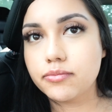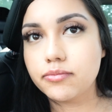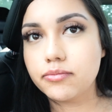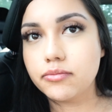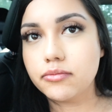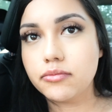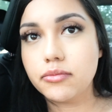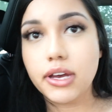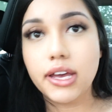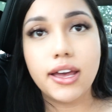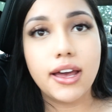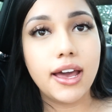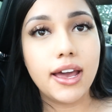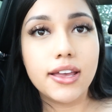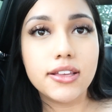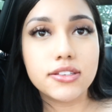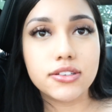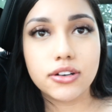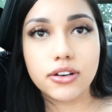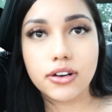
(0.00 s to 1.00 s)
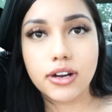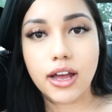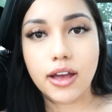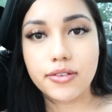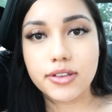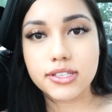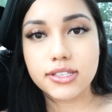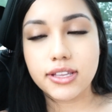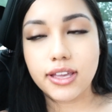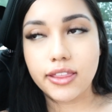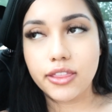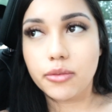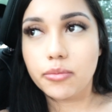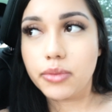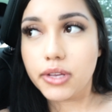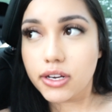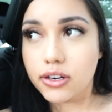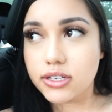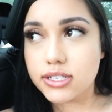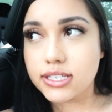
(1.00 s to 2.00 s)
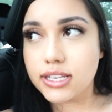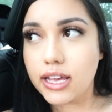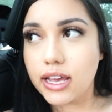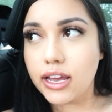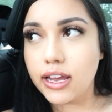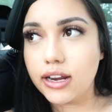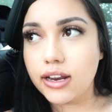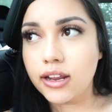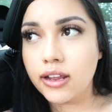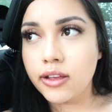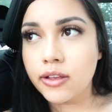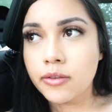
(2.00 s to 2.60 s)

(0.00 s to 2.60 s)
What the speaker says: my eyes are obviously on the bigger side.